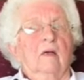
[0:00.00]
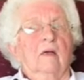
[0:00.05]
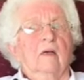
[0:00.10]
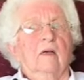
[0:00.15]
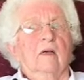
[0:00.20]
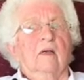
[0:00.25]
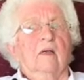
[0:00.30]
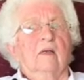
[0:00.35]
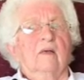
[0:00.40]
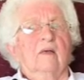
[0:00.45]

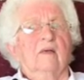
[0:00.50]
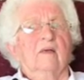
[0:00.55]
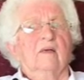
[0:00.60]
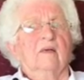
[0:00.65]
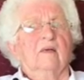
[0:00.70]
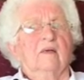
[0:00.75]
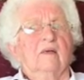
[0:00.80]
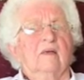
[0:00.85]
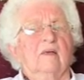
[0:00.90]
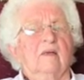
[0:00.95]

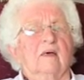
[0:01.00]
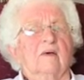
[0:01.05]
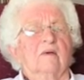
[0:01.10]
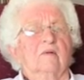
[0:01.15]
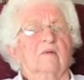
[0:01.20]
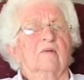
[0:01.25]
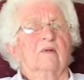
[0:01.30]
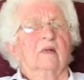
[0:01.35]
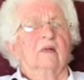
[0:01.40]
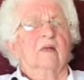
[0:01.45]
Not
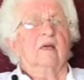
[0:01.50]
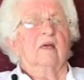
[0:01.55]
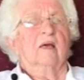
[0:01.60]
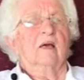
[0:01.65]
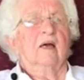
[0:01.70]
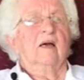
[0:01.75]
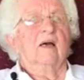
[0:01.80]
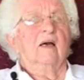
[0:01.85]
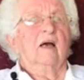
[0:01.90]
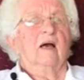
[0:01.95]
really.
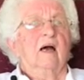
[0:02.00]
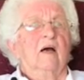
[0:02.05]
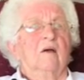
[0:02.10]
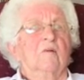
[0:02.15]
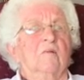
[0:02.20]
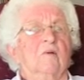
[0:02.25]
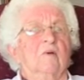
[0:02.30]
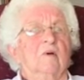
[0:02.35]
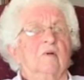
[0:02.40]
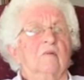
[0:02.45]
I
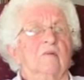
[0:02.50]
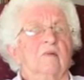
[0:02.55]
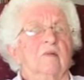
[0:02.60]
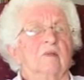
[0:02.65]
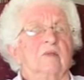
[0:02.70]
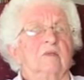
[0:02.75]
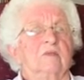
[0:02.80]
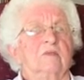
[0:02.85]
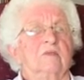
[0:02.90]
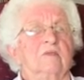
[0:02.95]
worked with
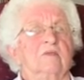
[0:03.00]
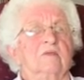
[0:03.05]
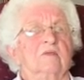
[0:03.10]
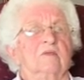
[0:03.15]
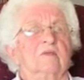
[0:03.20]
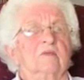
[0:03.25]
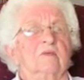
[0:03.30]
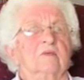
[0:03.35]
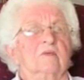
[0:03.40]
his sister,